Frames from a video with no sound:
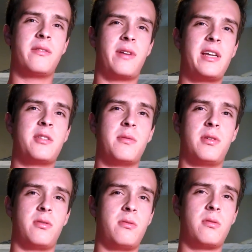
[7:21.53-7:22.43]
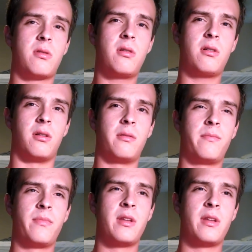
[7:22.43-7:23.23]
device with a Google kernel.